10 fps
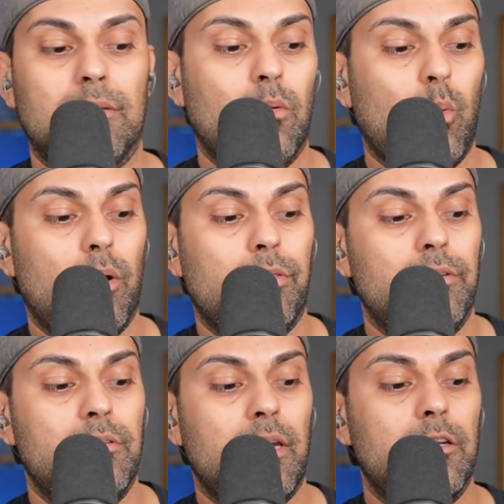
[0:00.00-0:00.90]
where the
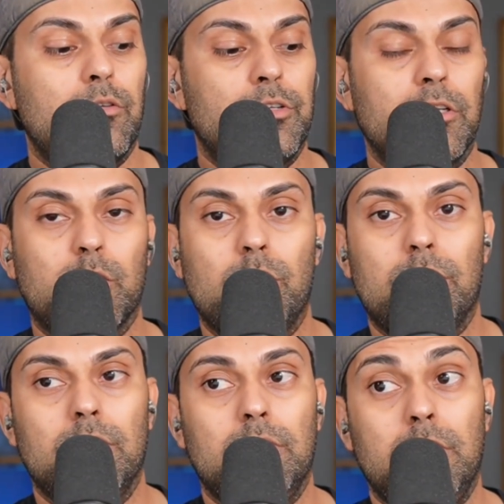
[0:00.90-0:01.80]
data you're dealing with
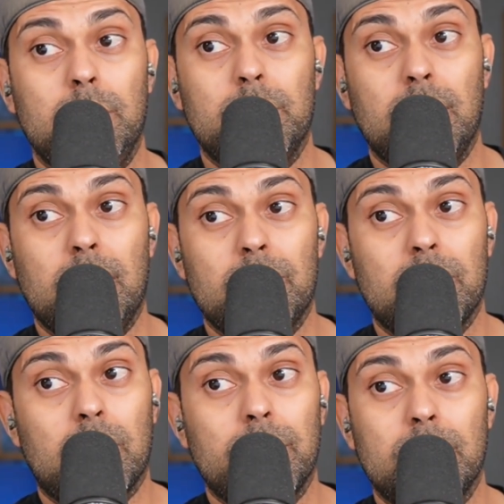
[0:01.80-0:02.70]
deems it
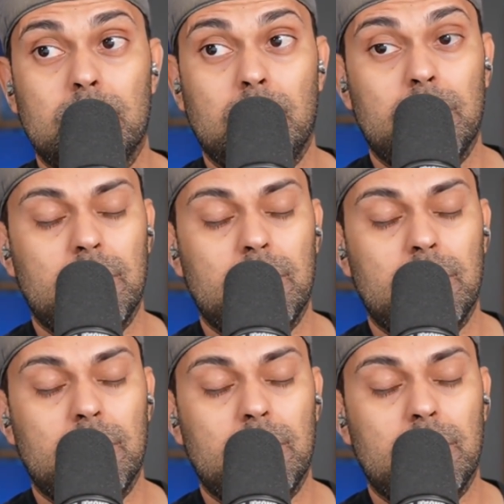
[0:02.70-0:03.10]
necessary, such